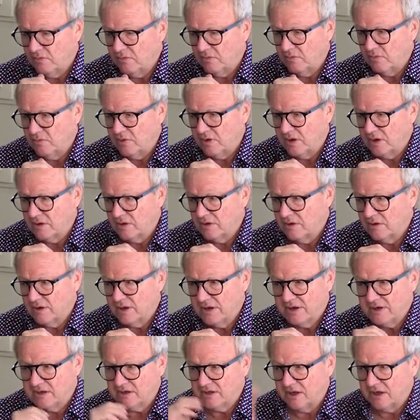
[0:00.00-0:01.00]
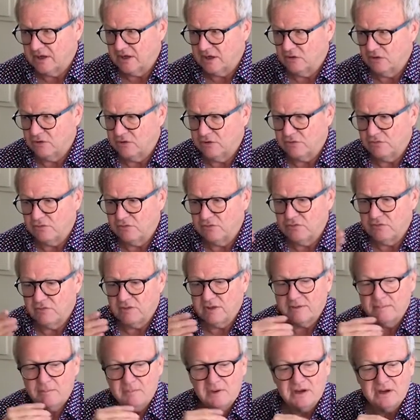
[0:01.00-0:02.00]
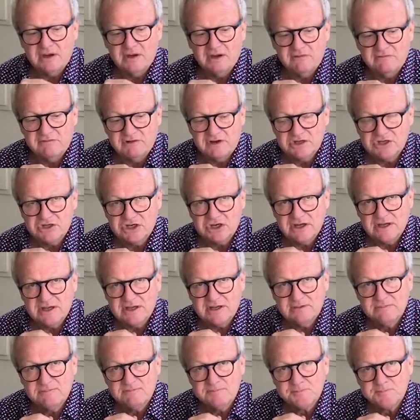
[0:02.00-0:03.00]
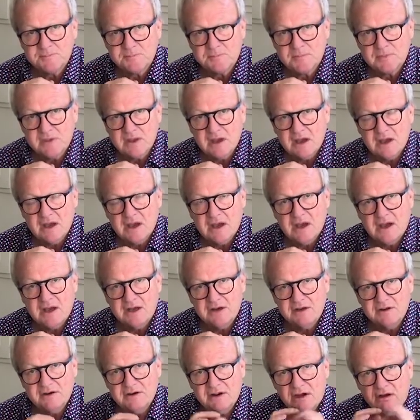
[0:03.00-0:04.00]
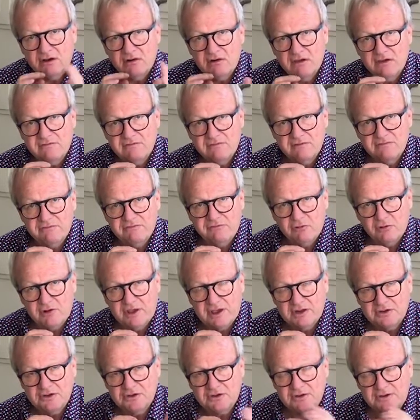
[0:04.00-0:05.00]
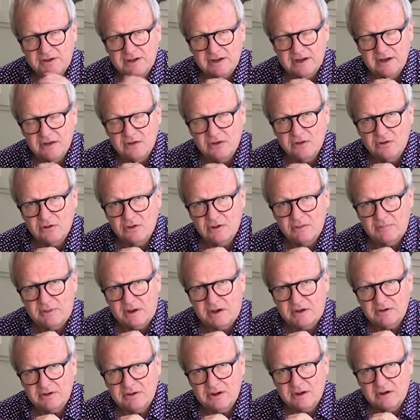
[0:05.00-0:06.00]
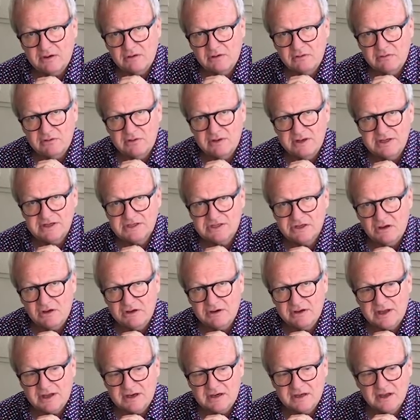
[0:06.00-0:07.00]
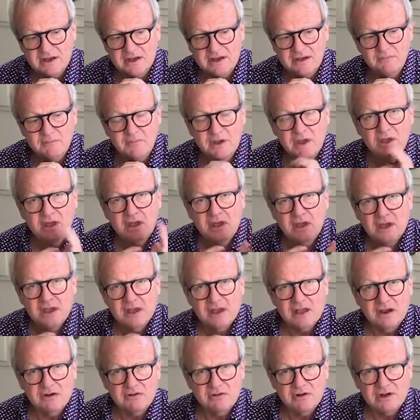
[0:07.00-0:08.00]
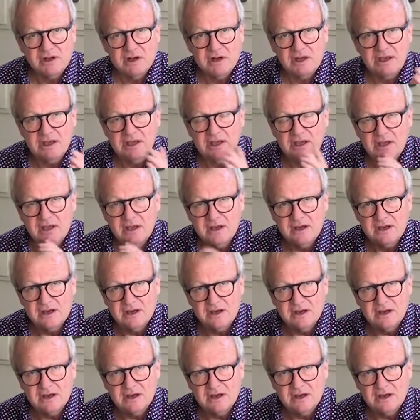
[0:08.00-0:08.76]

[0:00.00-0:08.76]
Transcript: we'll take you through them individually. I did, however, forget to tell you about our lease contact time. Currently,